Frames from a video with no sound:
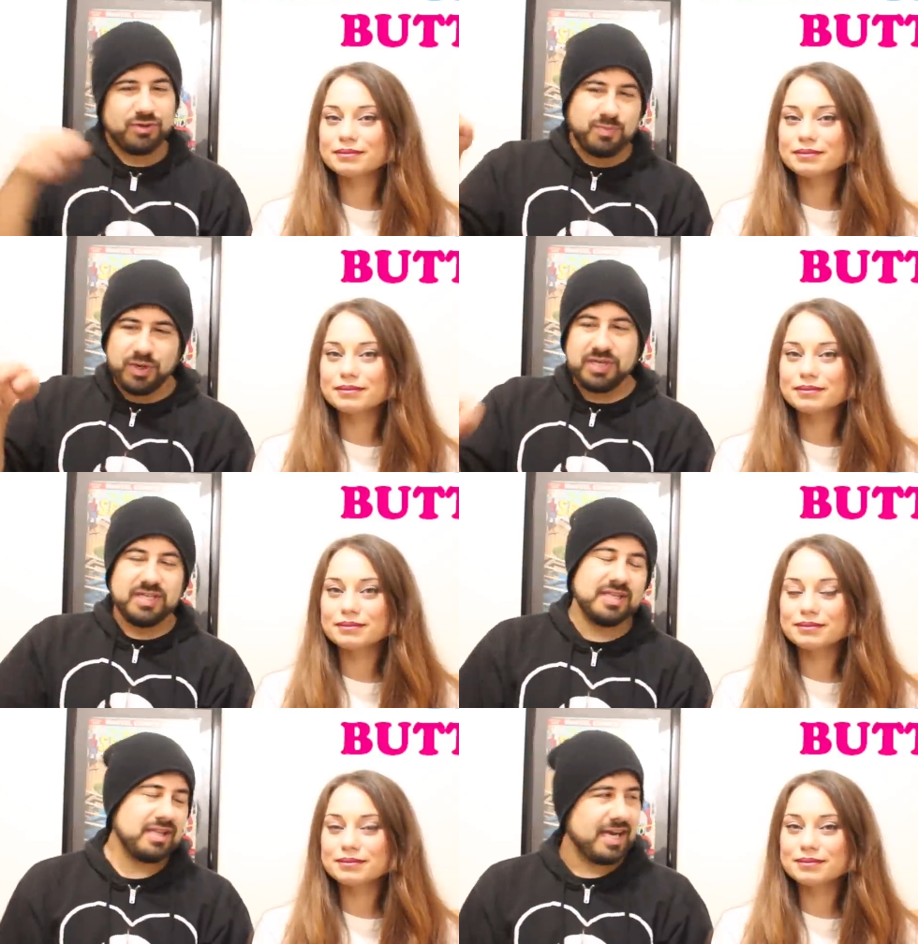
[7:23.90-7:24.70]
Speaker 1: your
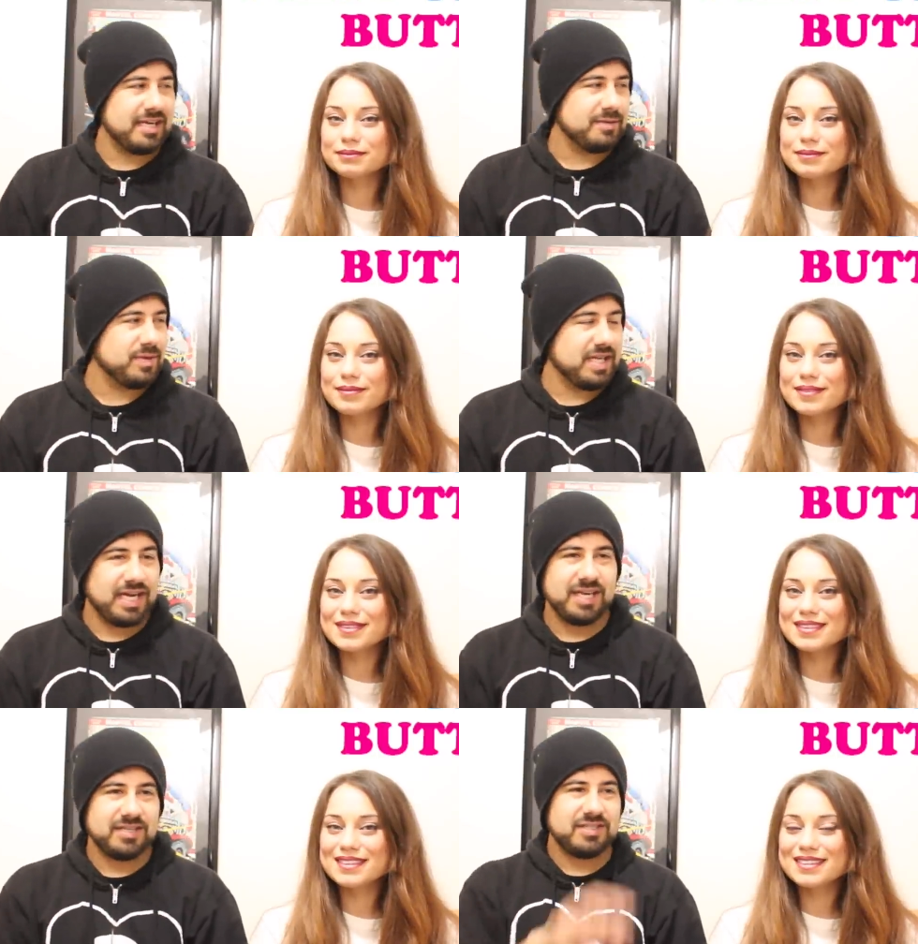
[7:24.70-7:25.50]
butt in the lineup, and
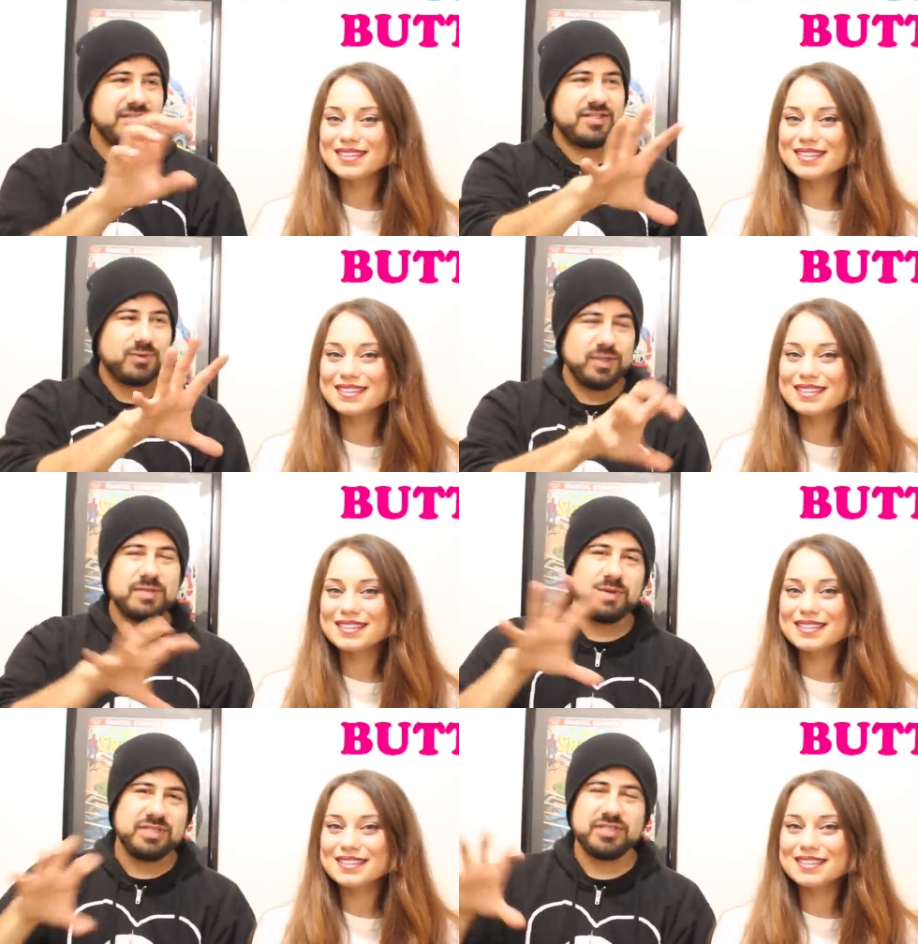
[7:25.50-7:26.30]
then I could just
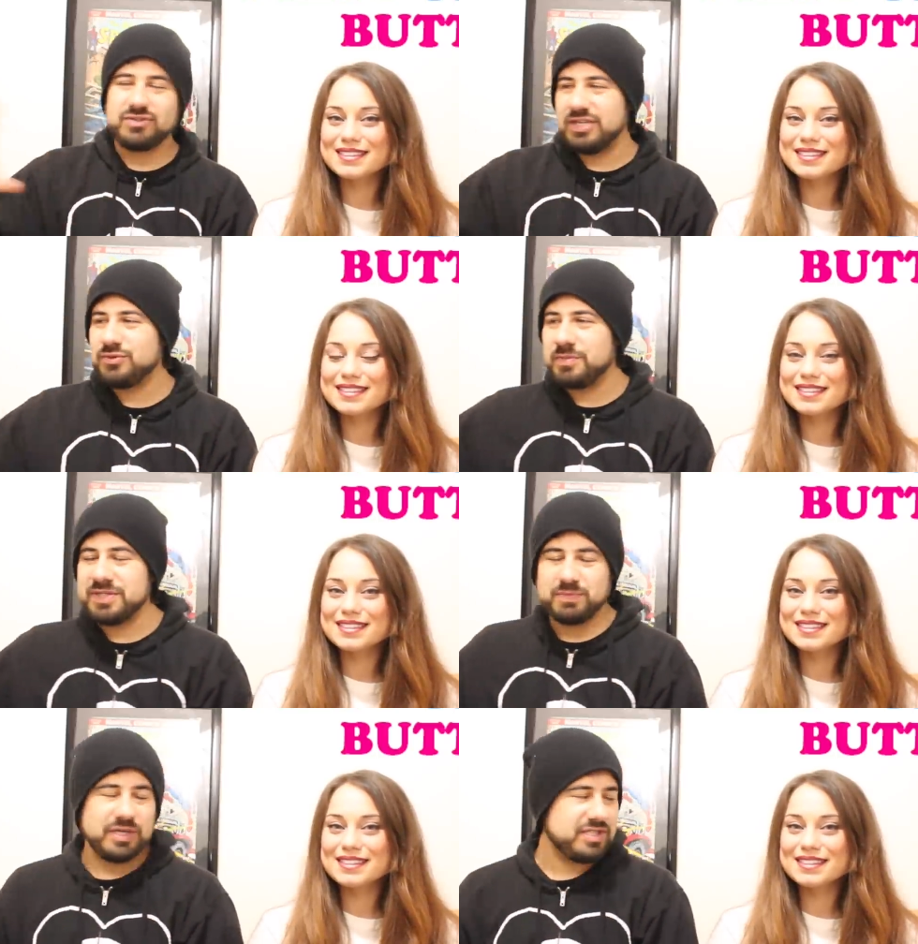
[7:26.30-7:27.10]
squeeze a bunch of strange
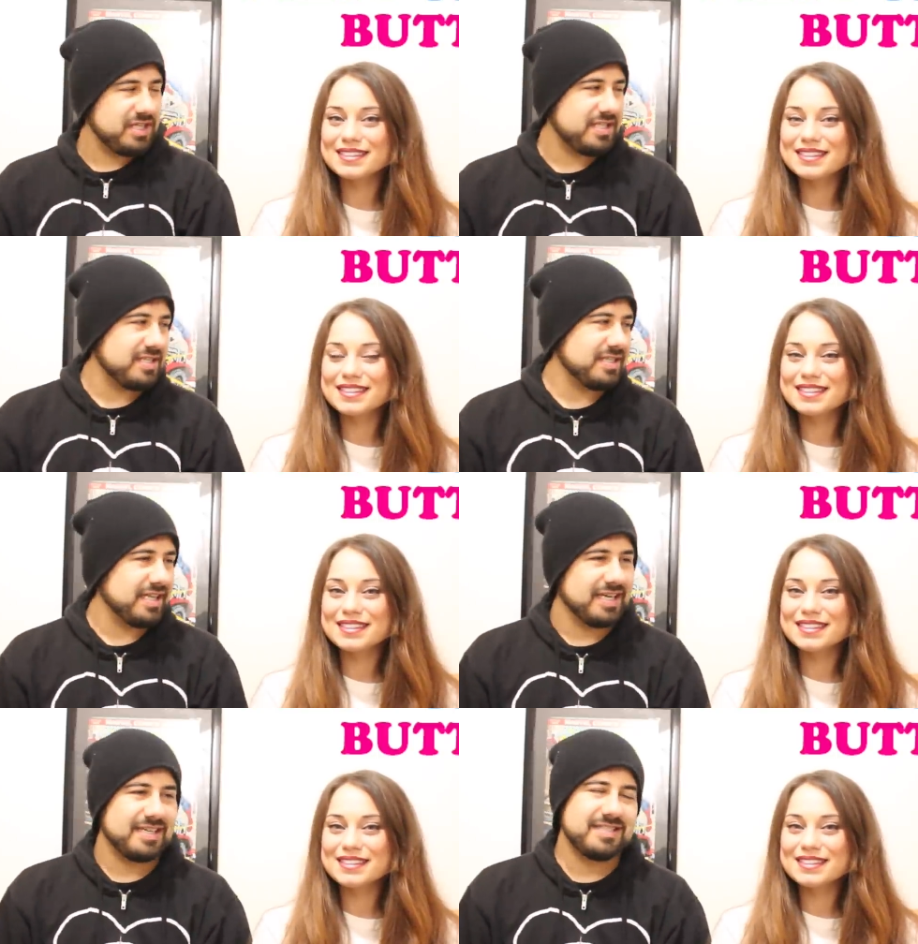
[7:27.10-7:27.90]
women's butt cheeks
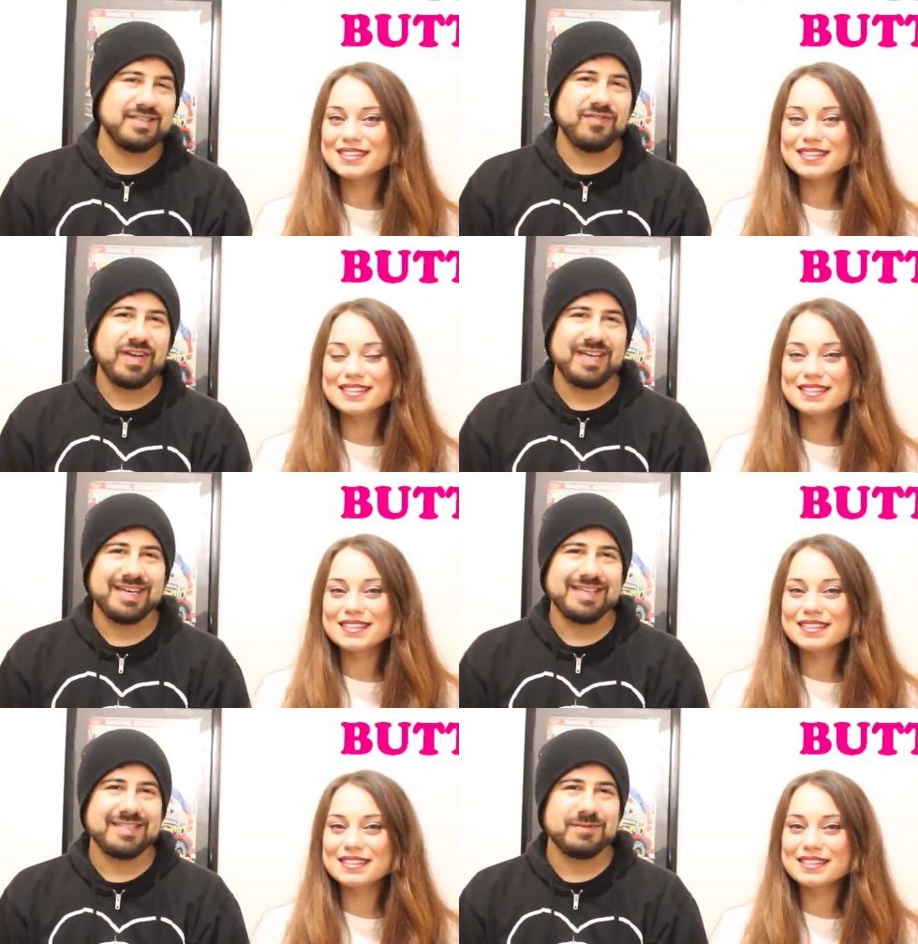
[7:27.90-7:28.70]
and, like, see if I
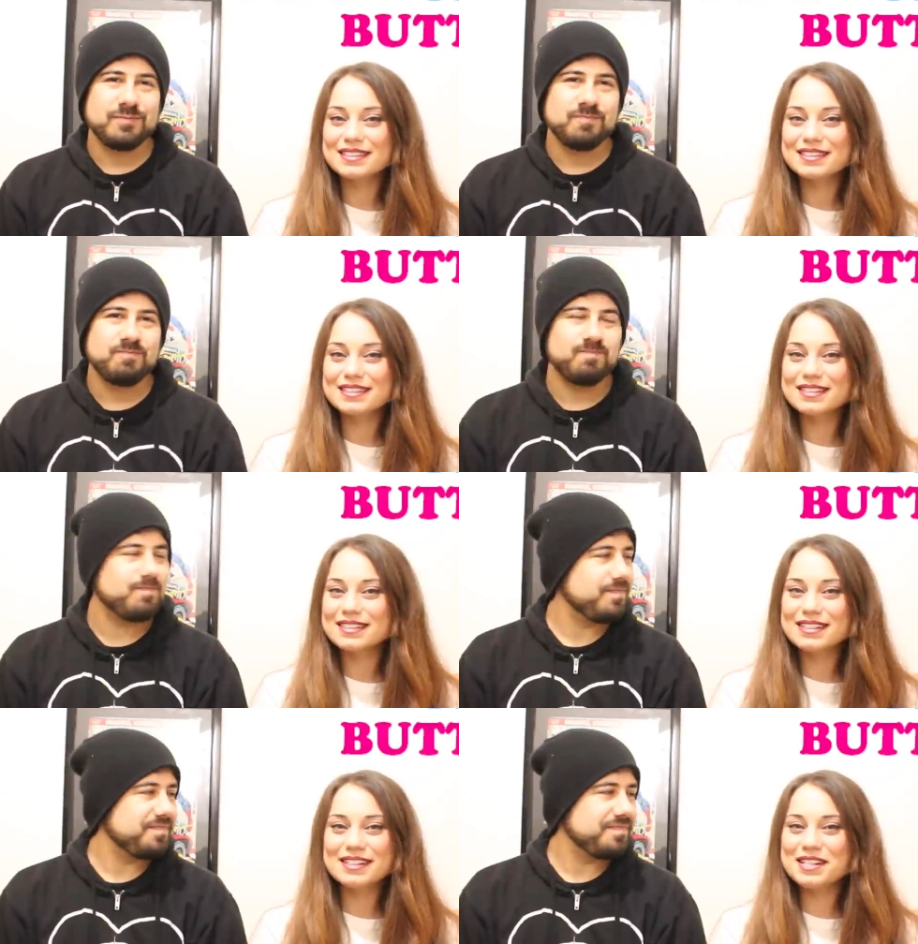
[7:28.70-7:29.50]
can guess some.
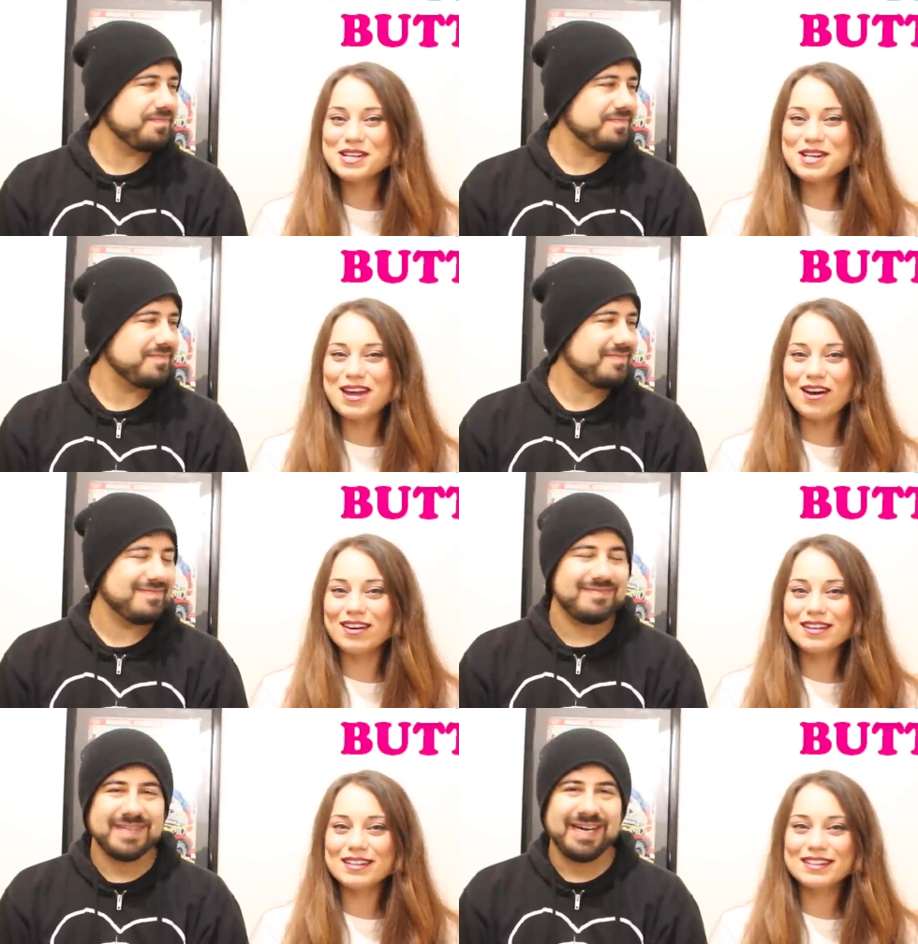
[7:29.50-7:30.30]
Speaker 2: No.
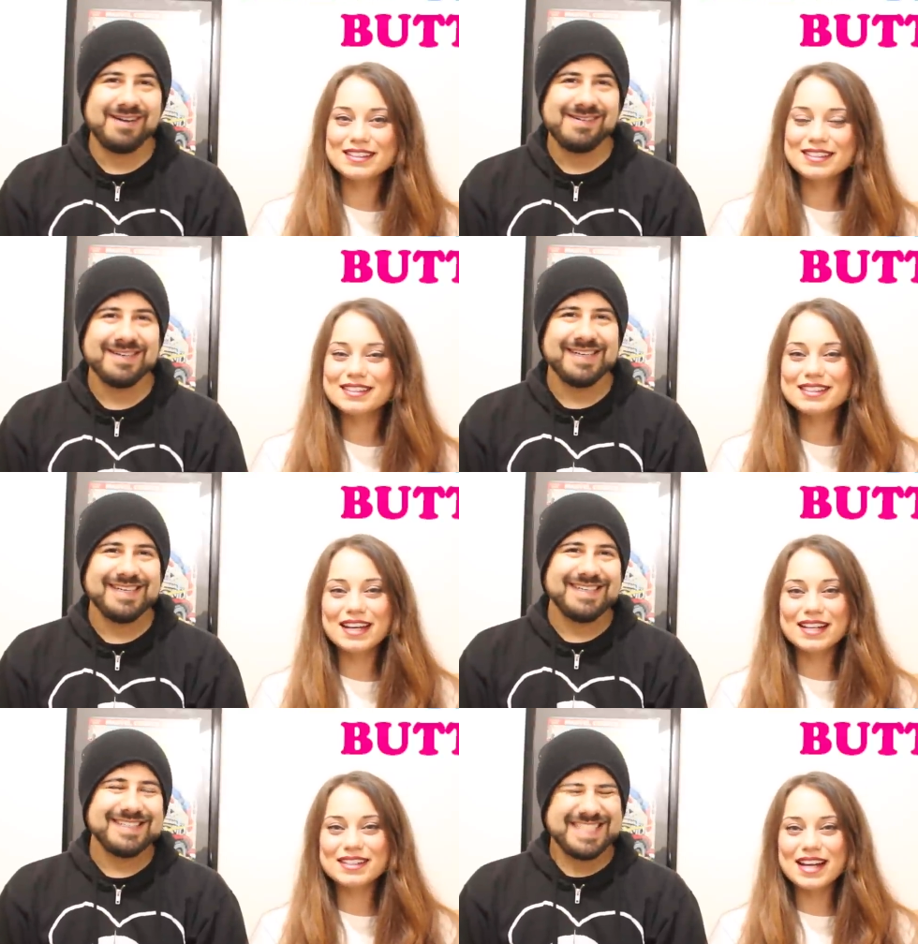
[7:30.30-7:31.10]
Speaker 1: No?
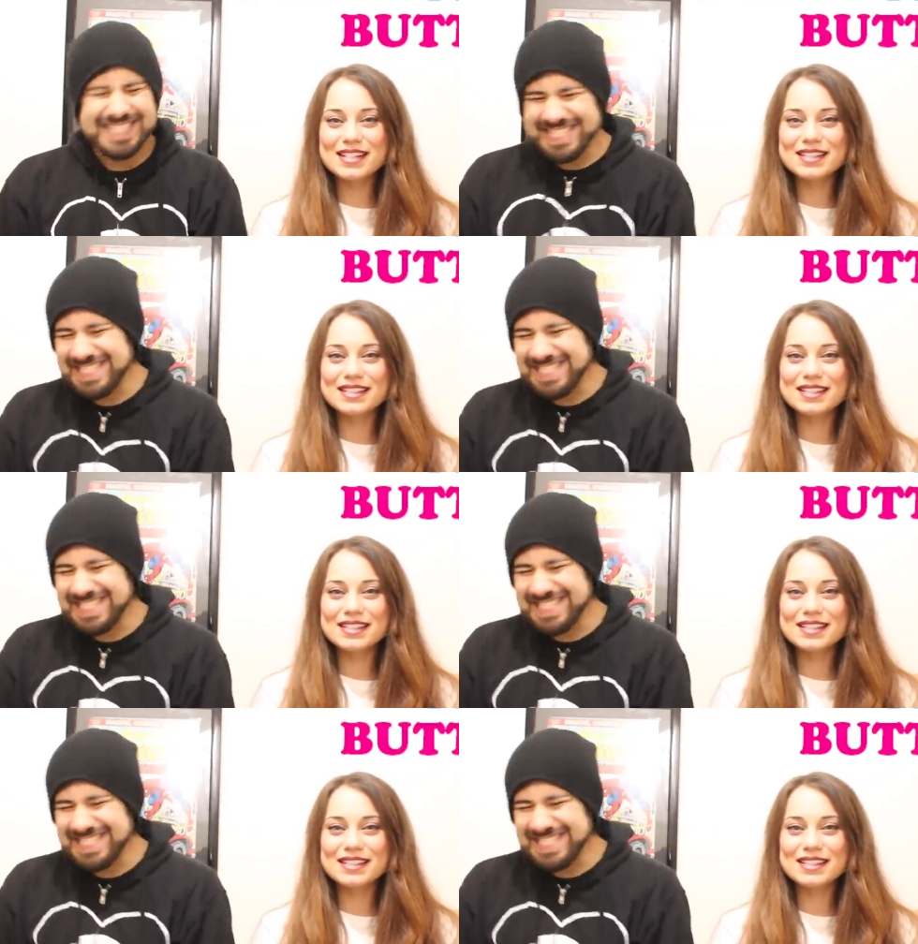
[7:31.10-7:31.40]
Speaker 2: No, not.